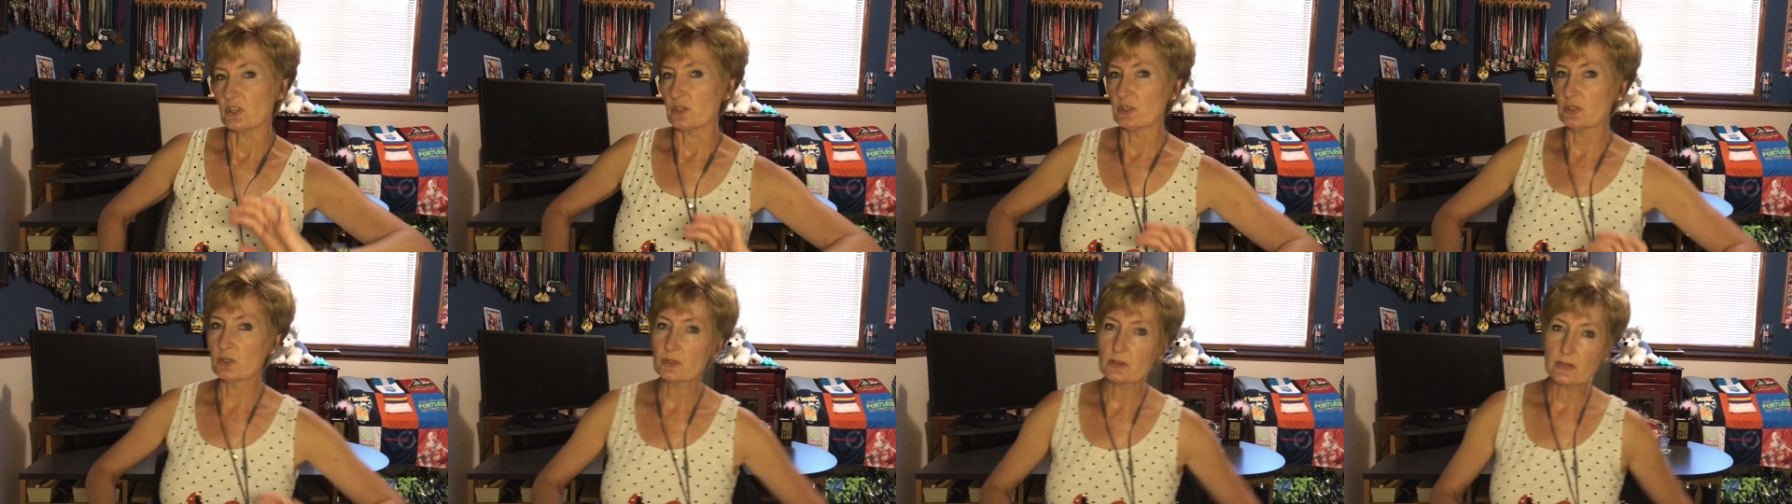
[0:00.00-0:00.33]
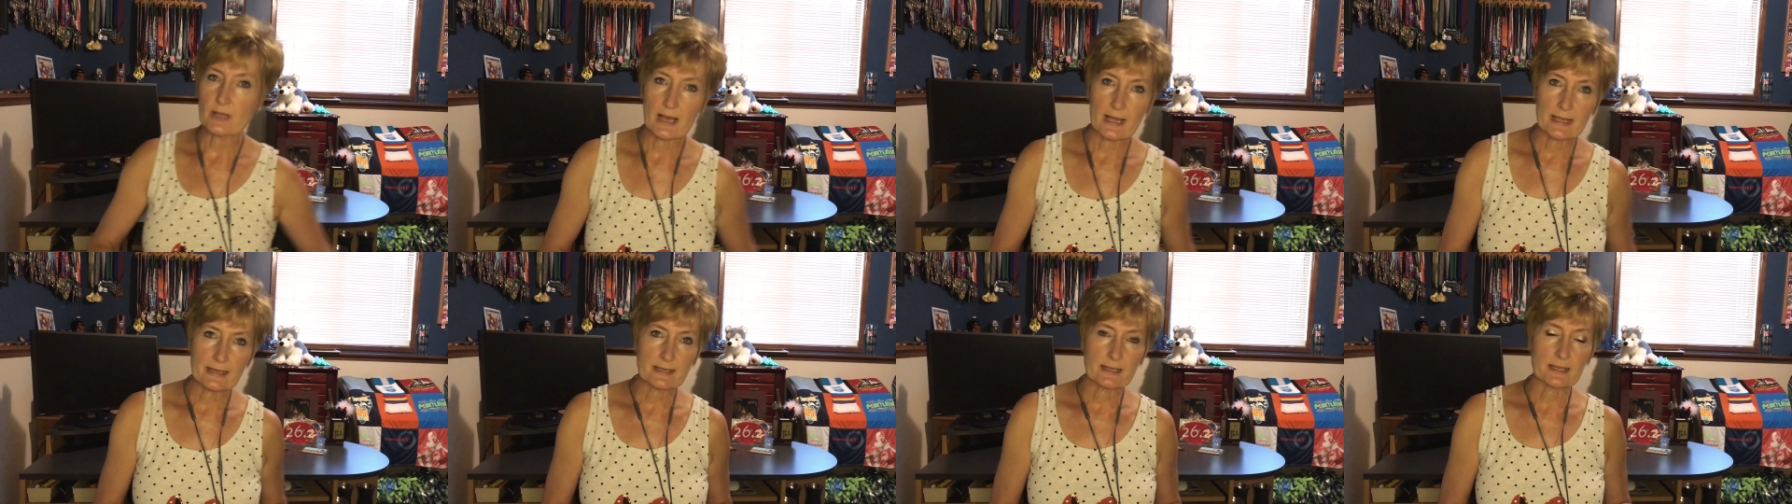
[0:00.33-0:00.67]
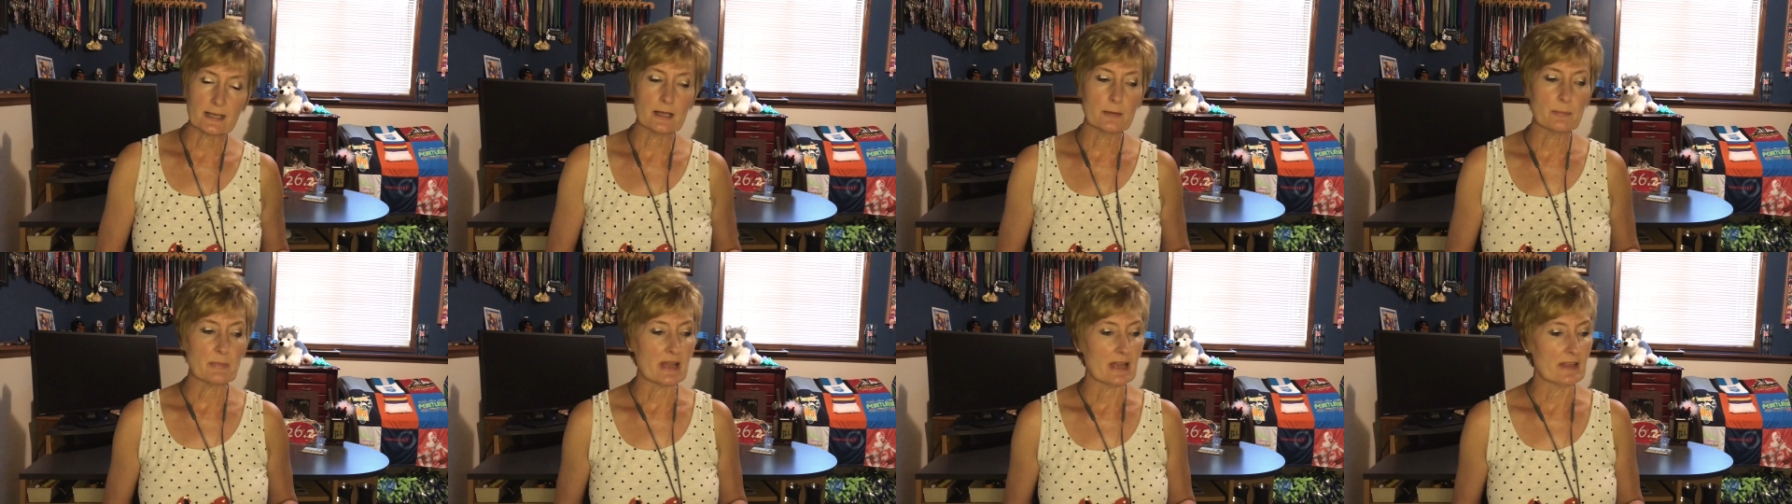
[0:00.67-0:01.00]
you like
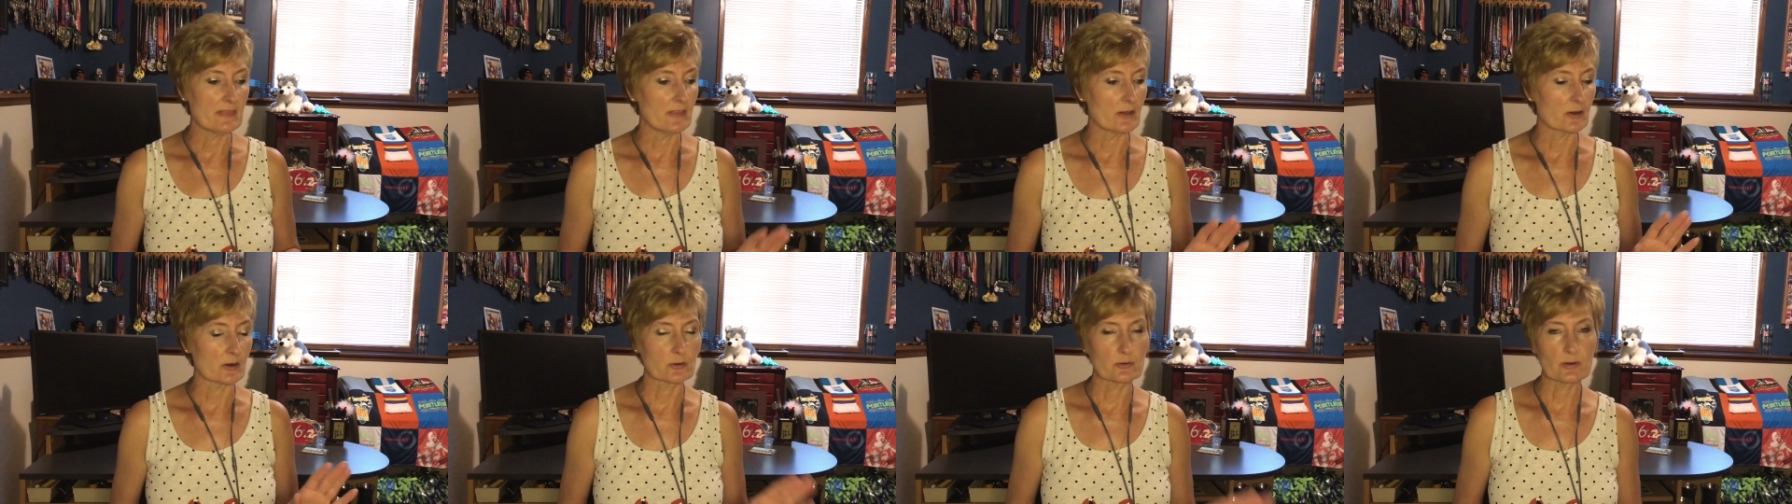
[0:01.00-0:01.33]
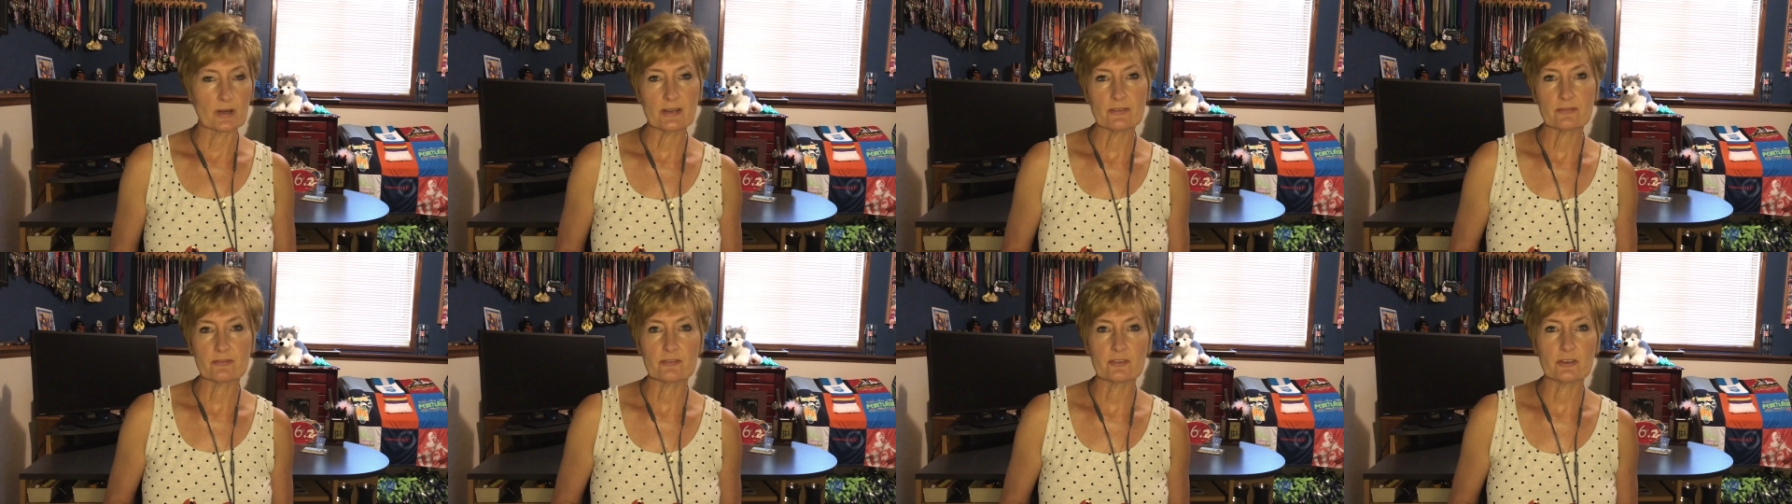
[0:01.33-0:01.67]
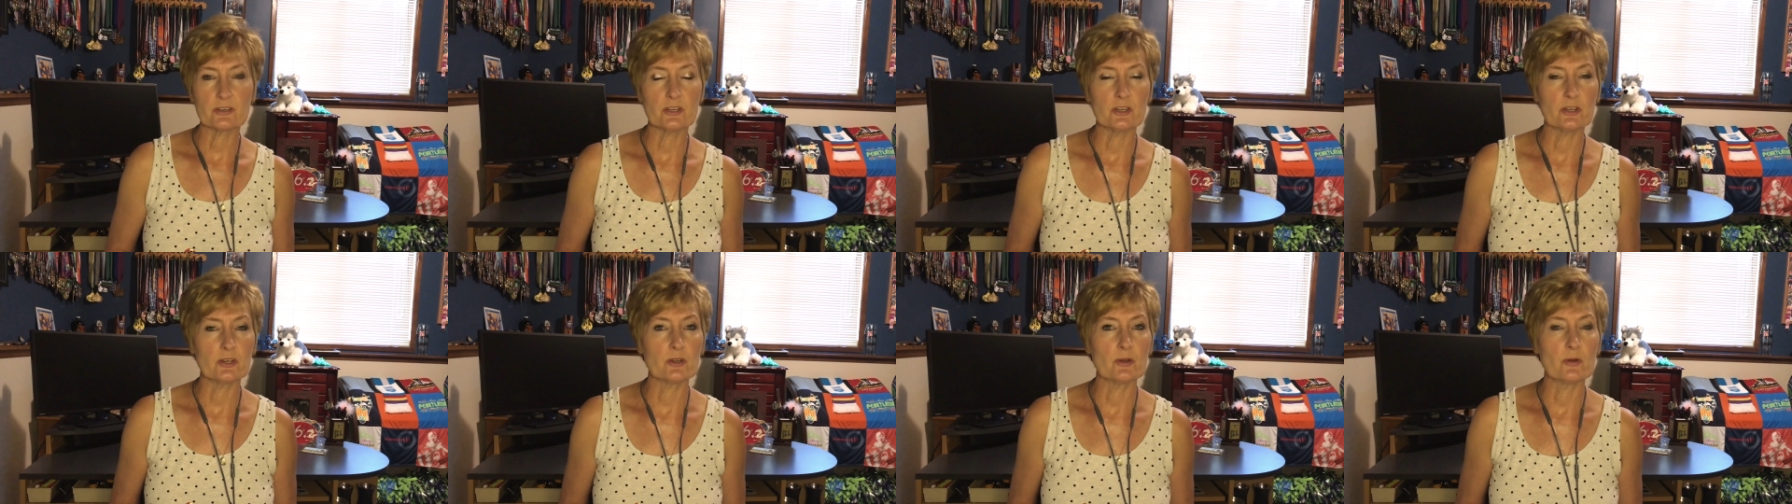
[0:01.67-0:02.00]
them and they're great for
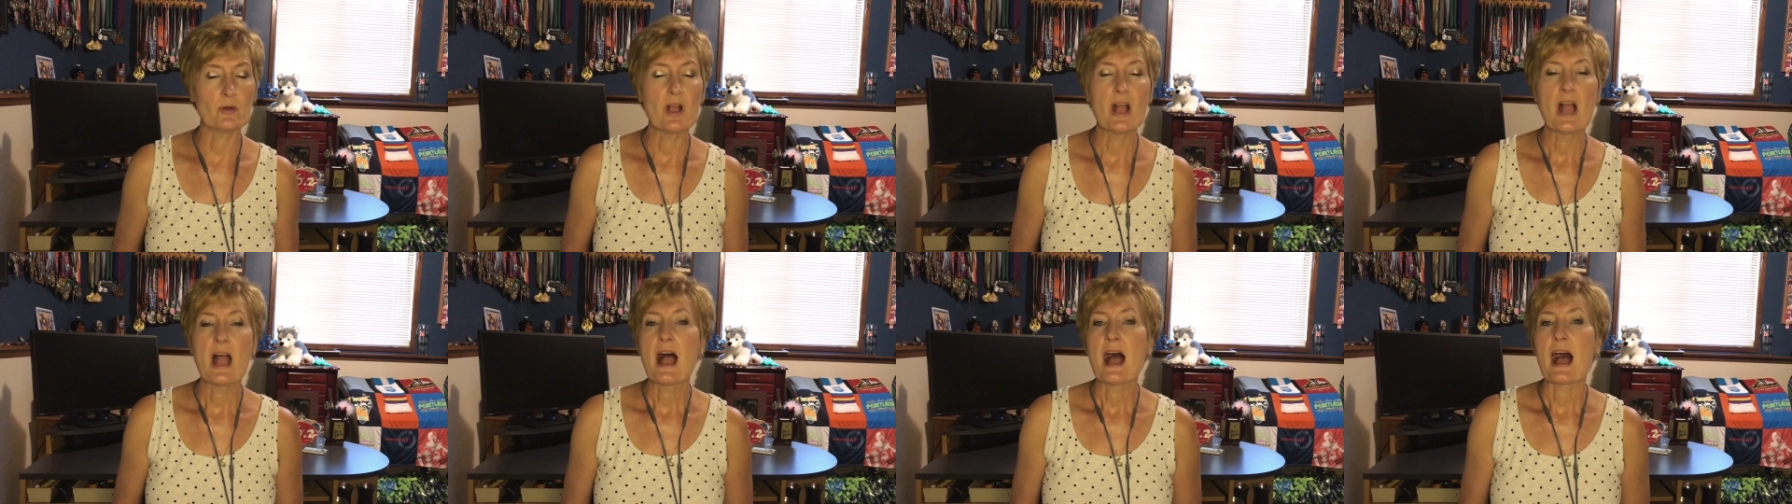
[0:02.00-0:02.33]
you,